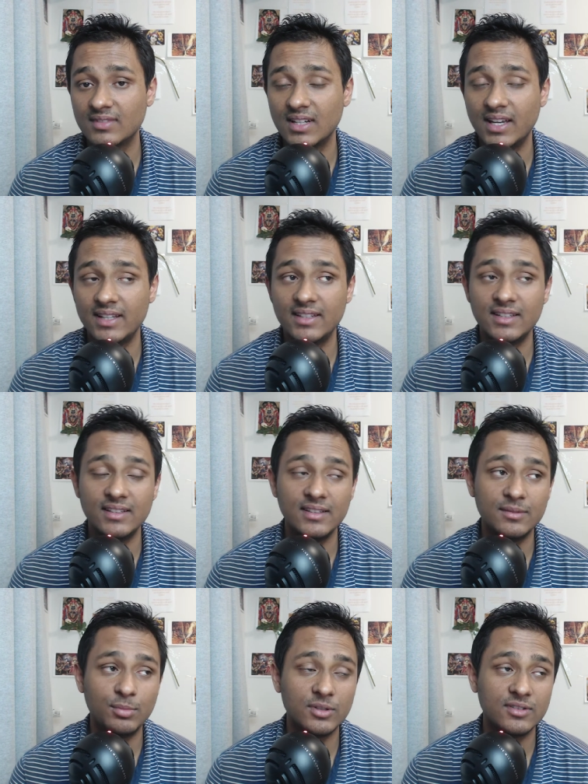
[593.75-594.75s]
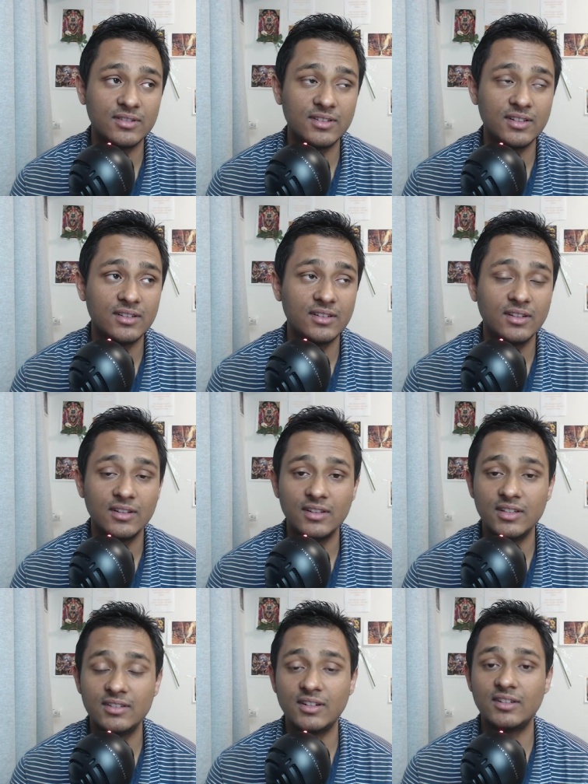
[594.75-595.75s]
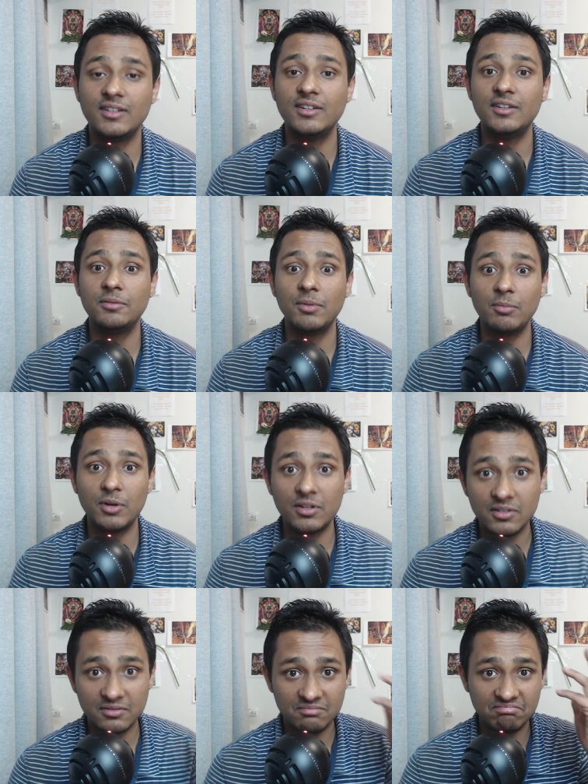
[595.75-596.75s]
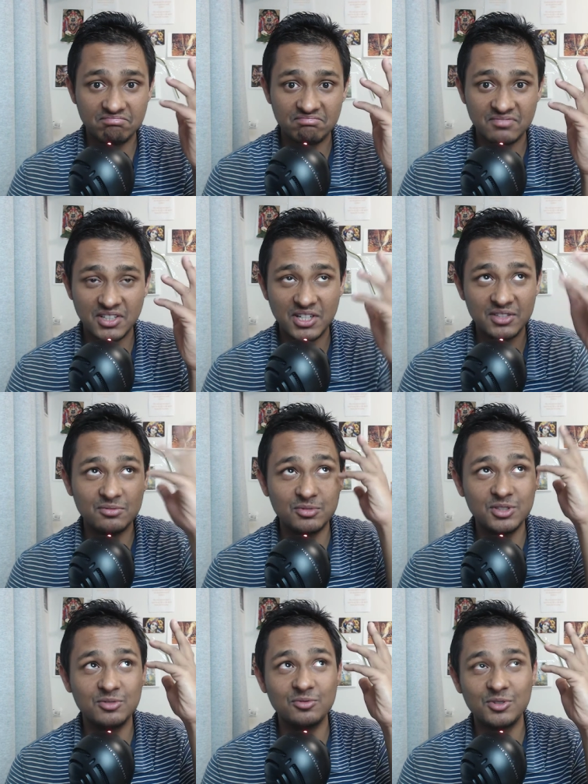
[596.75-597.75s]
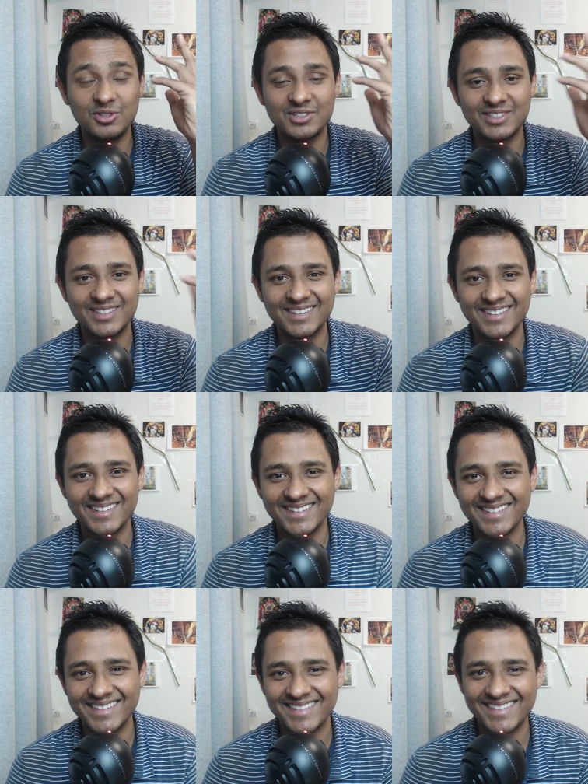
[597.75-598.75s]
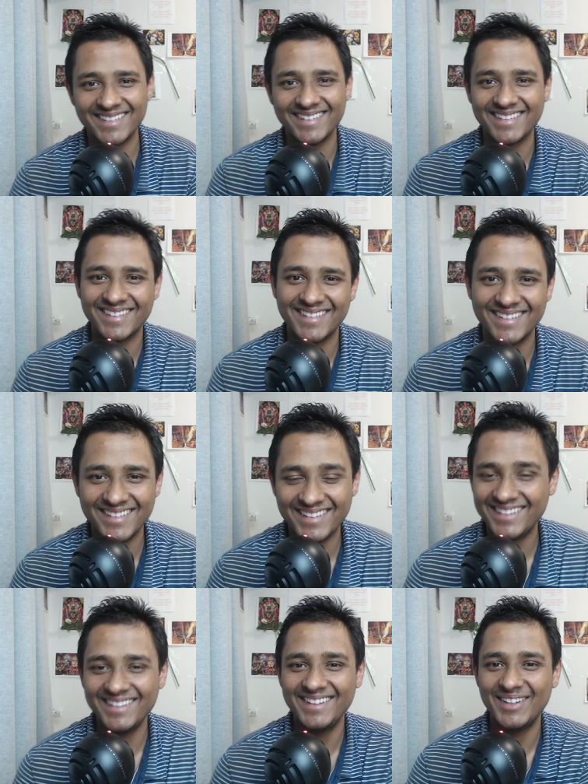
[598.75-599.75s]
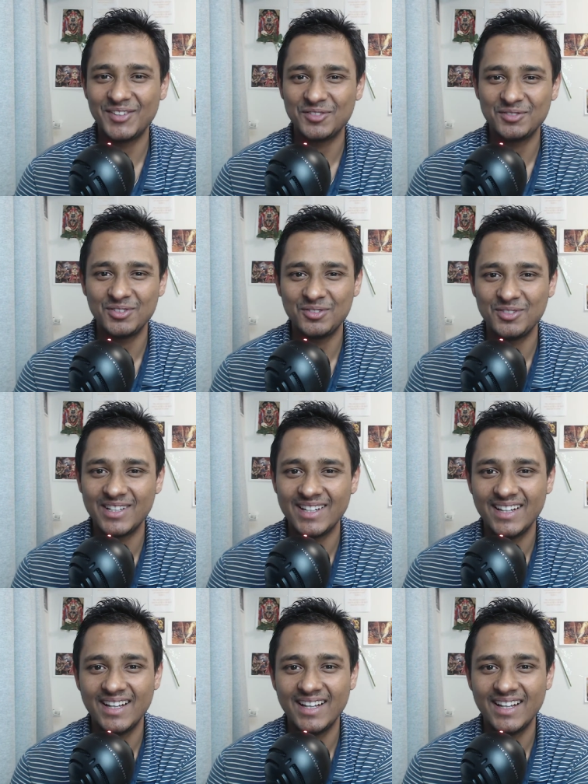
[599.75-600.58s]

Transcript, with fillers: And then this person said, He suddenly remembered Narada Muni's words. Suddenly, out of nowhere.